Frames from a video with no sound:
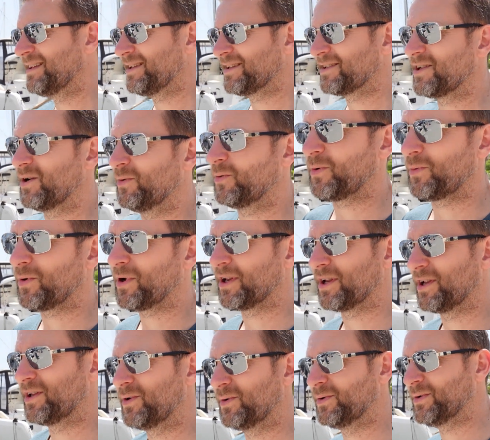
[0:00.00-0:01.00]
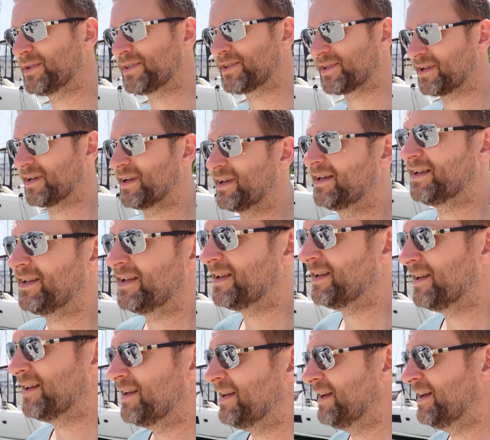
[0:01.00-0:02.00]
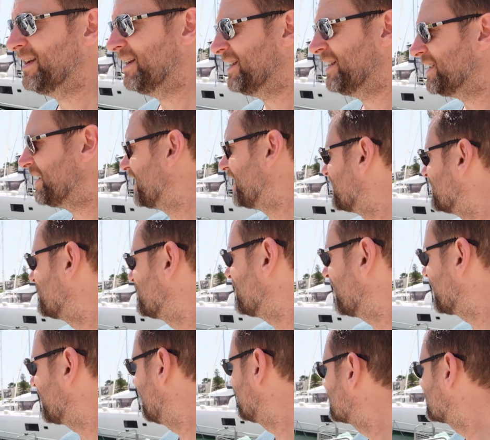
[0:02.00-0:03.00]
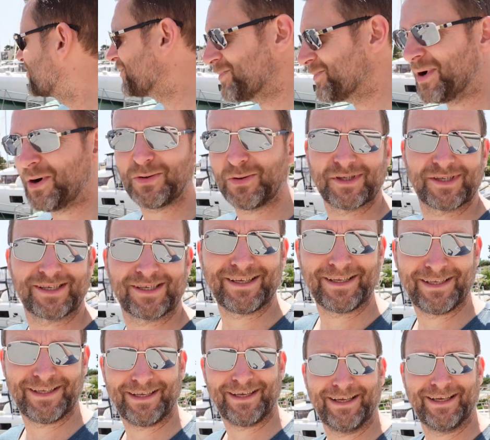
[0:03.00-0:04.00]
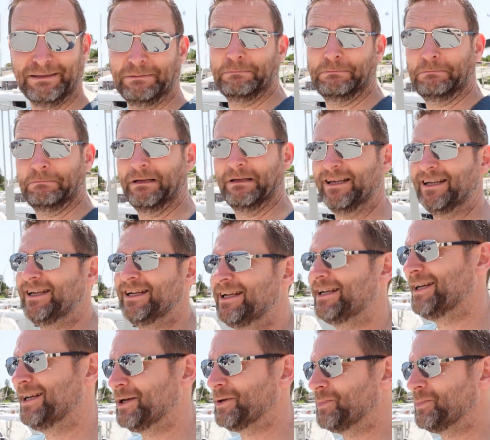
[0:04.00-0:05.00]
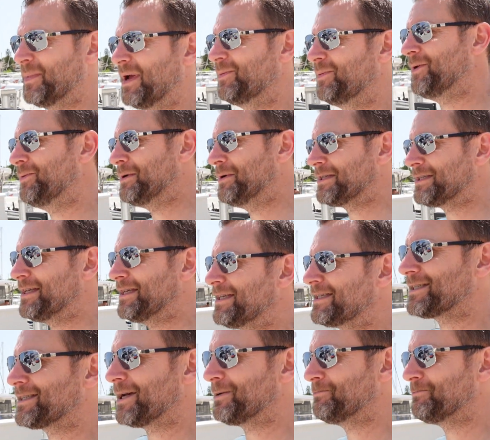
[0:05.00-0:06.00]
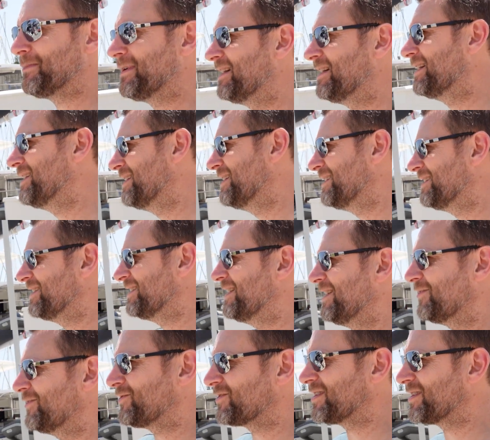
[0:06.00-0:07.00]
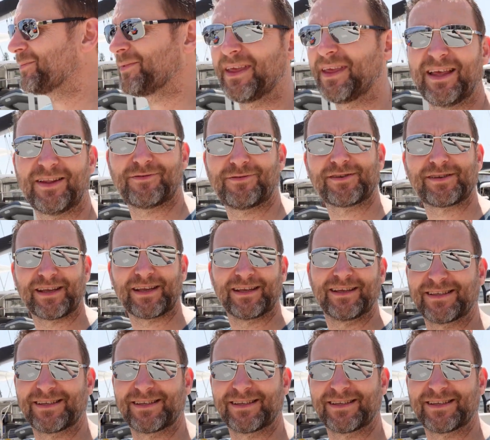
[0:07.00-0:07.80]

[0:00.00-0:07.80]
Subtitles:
So what we're gonna do is check out some boats, and maybe we see some something interesting.